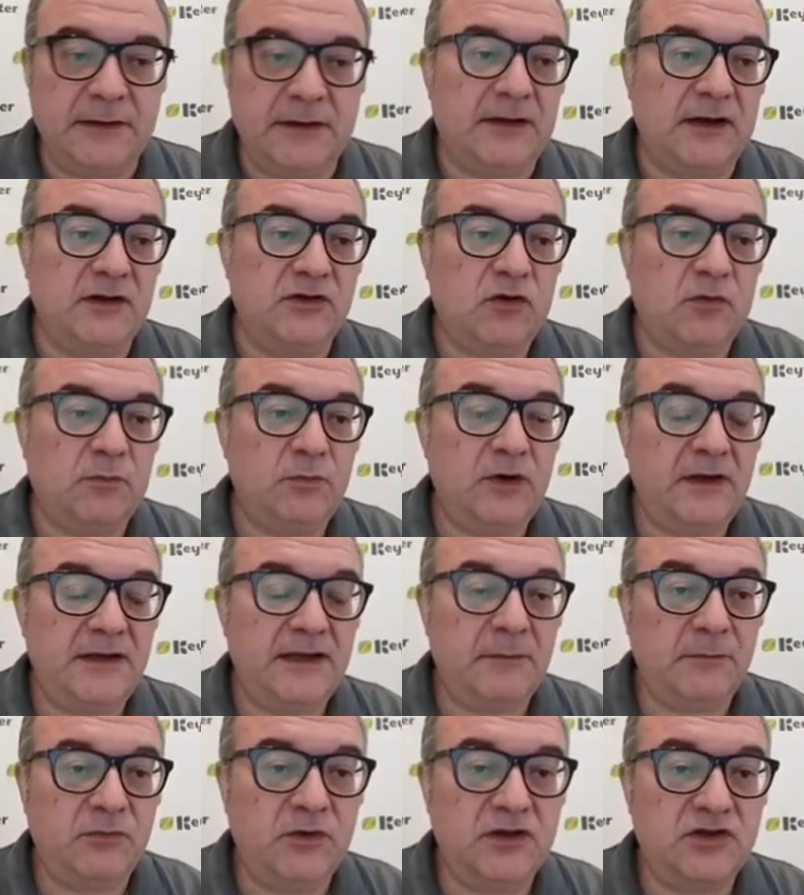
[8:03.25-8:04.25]
The dew point
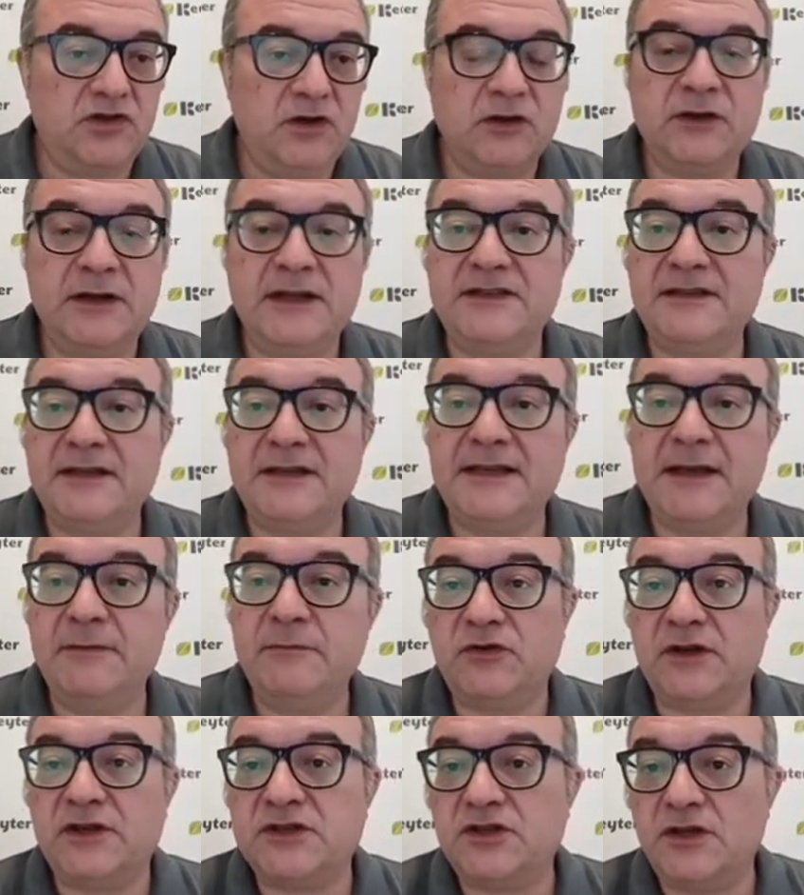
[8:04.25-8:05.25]
temperature is the
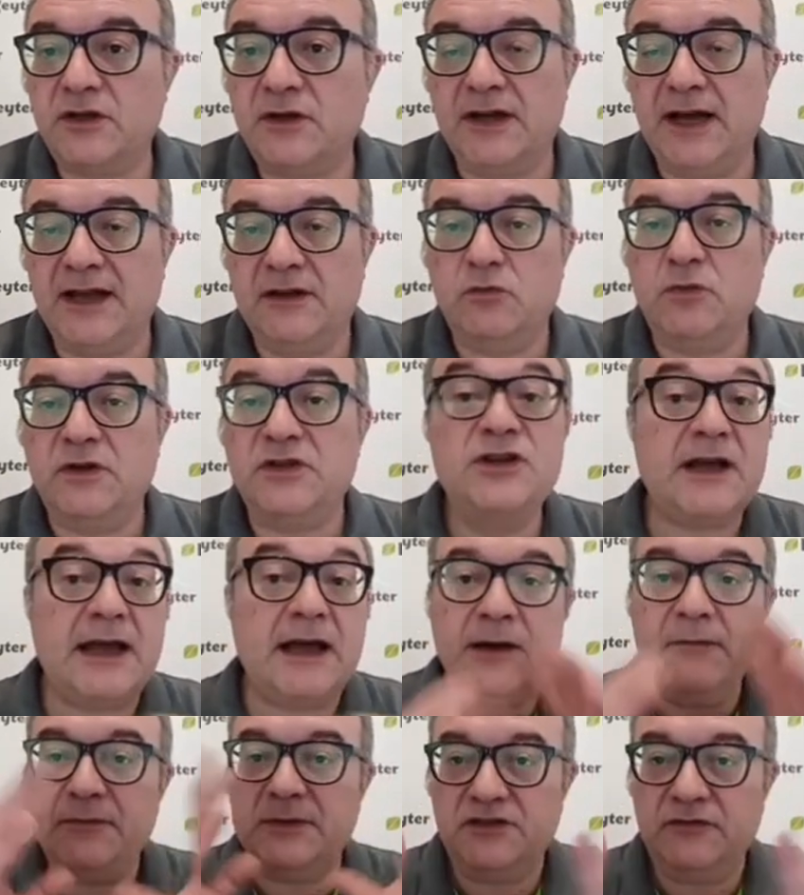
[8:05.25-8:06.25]
temperature at which
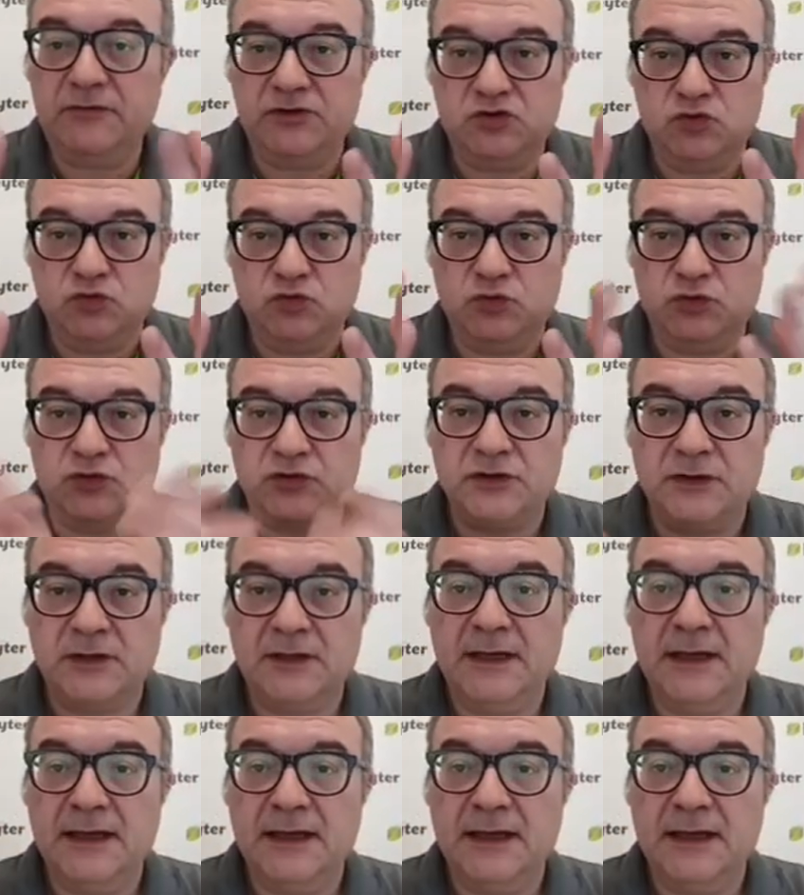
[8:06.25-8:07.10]
air must be cooled